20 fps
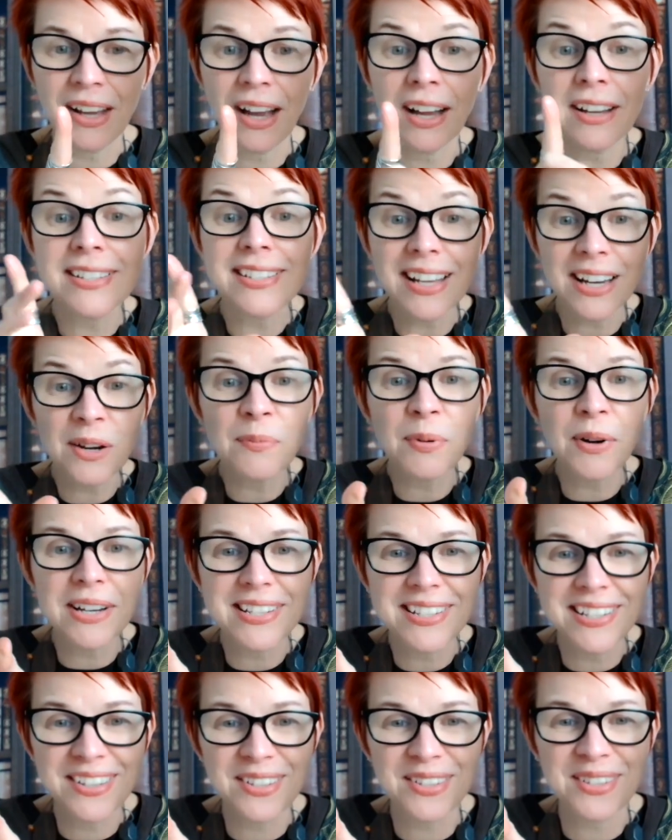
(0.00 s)
and
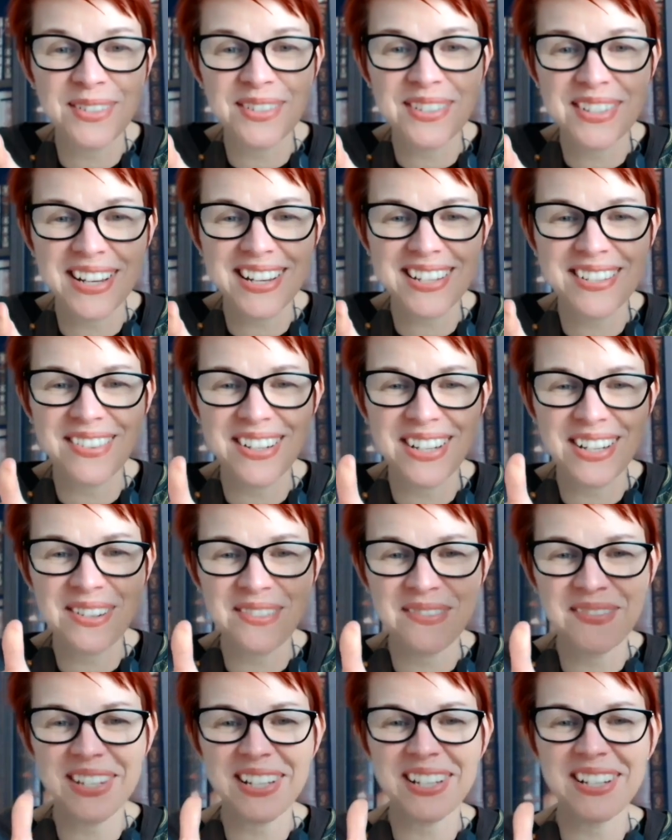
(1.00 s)
celebrating the success when it
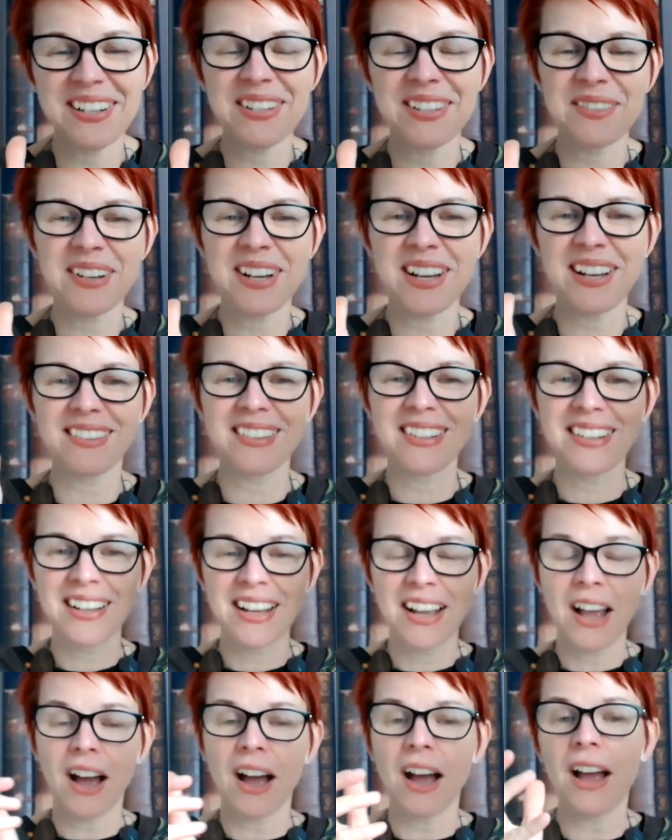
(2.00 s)
comes in as well,
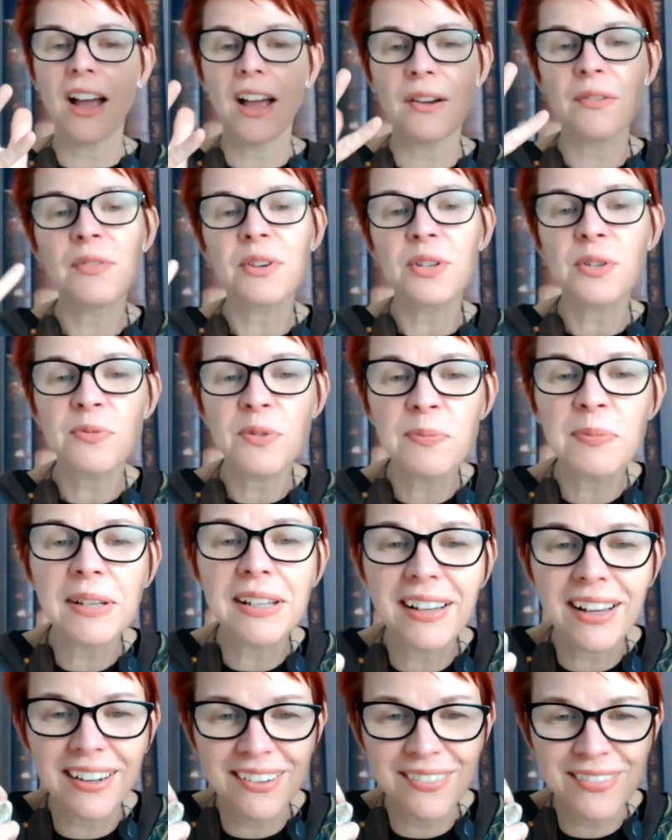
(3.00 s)
which would be
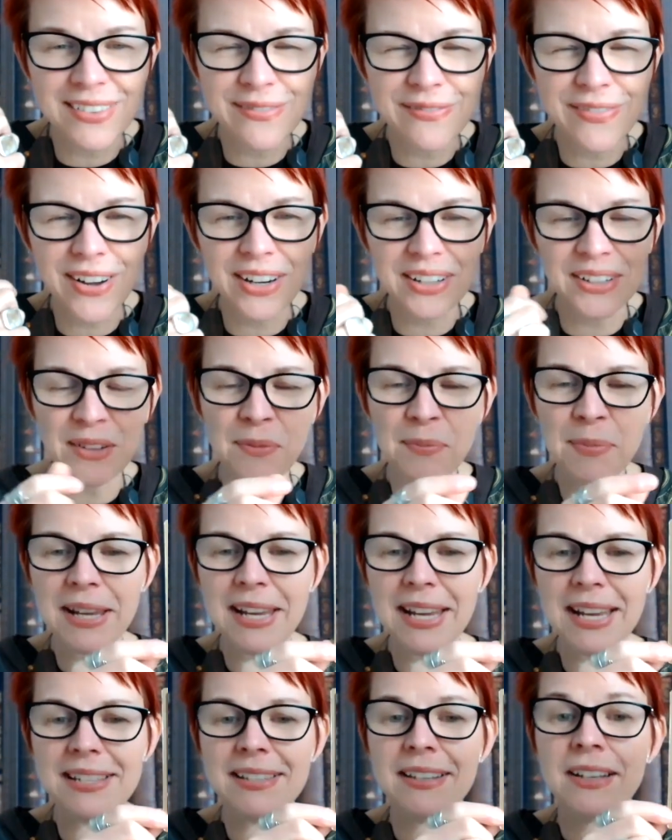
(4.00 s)
kind of the final
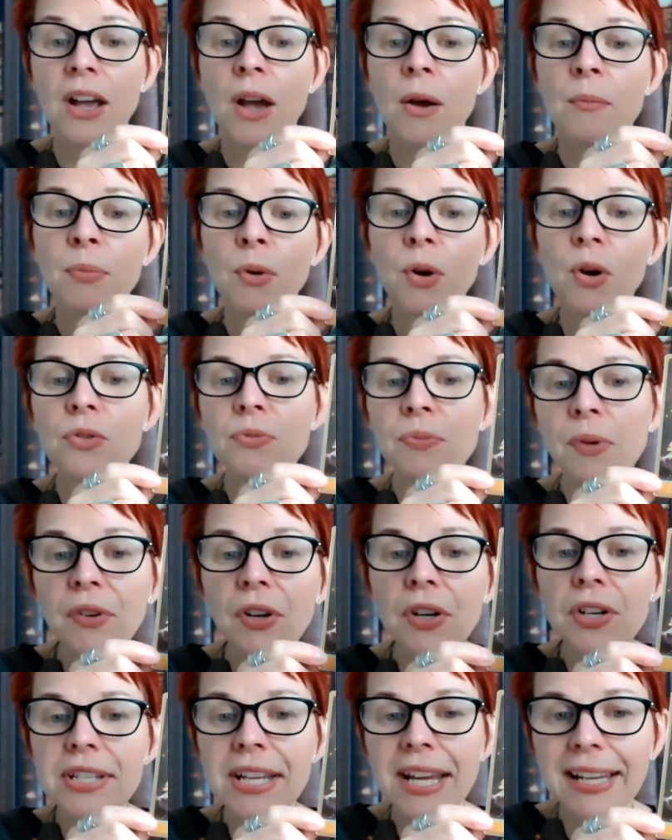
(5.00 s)
piece. But we've
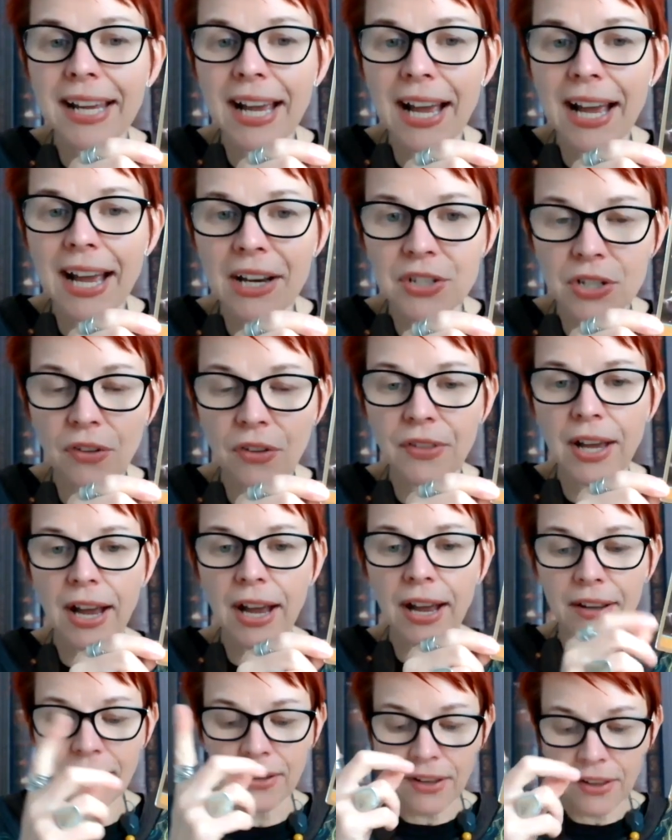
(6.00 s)
got to take action on
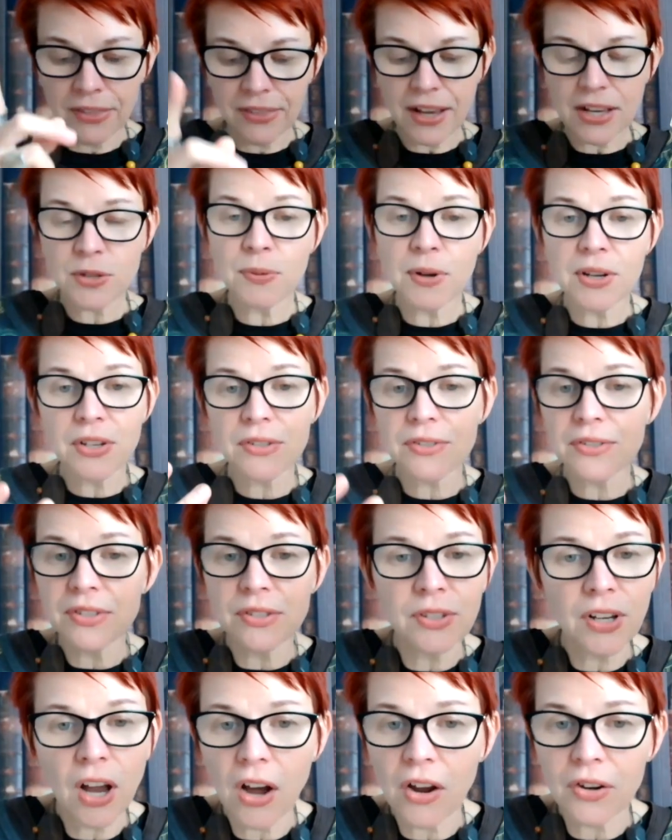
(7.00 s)
that. That's where your
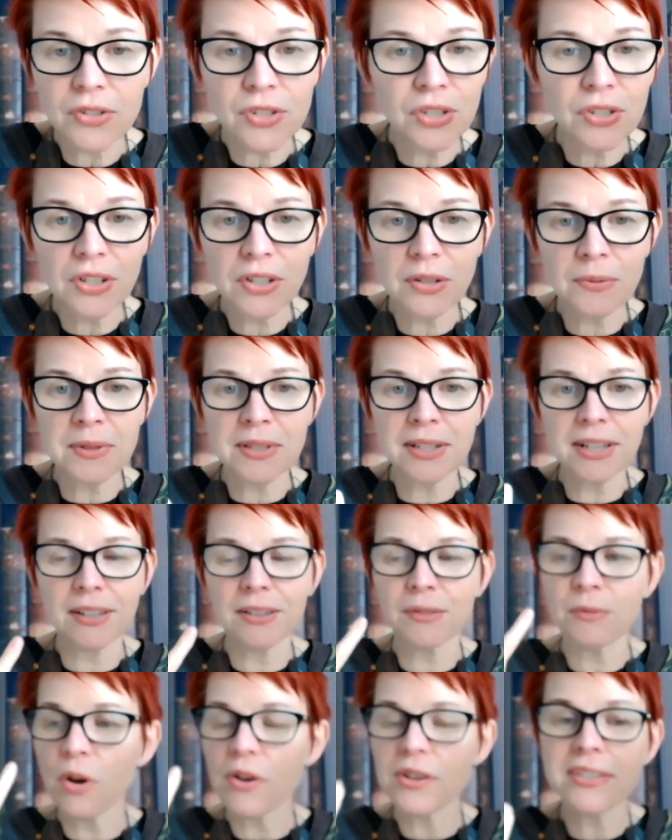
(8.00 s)
card 2 comes
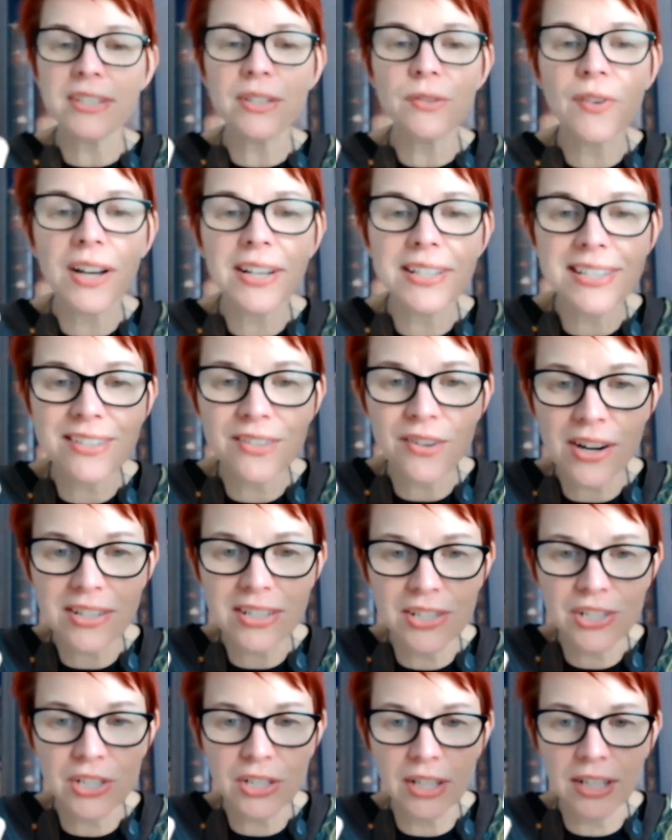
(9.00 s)
in. What is the divine
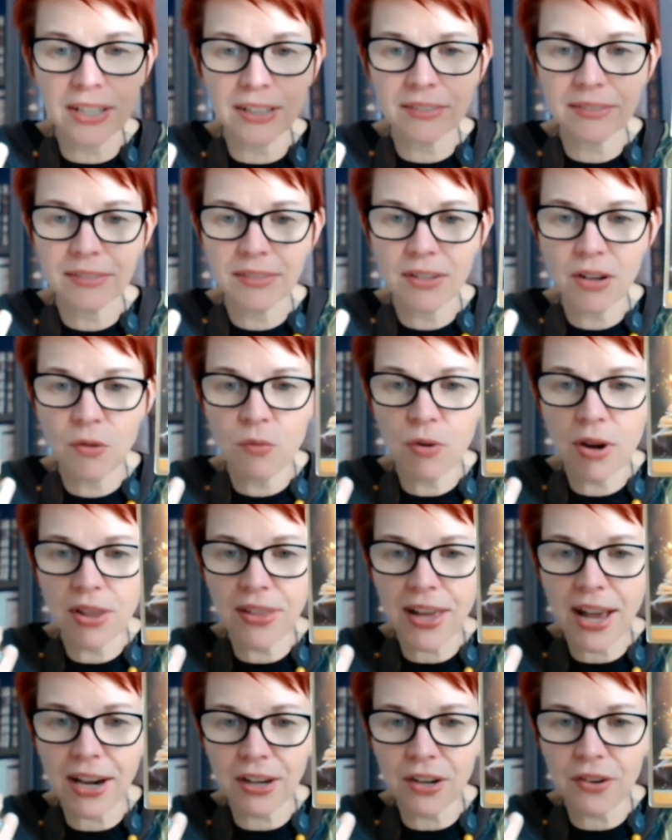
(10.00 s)
strategy
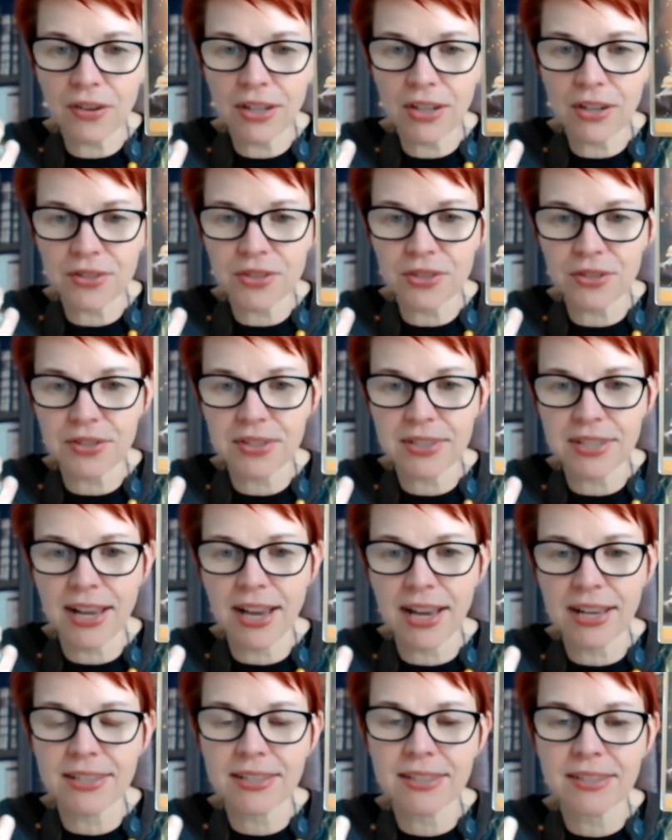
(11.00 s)
with anchoring our
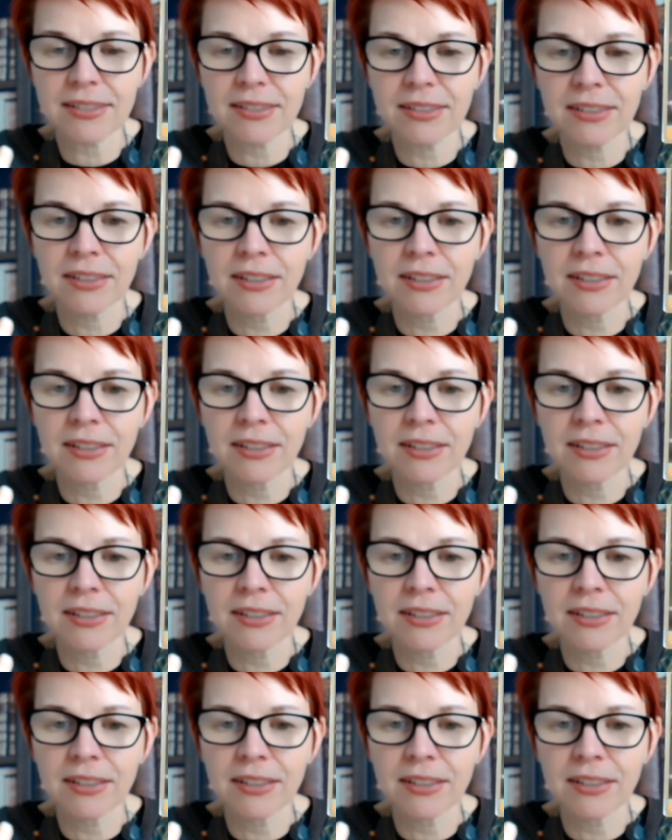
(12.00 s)
success?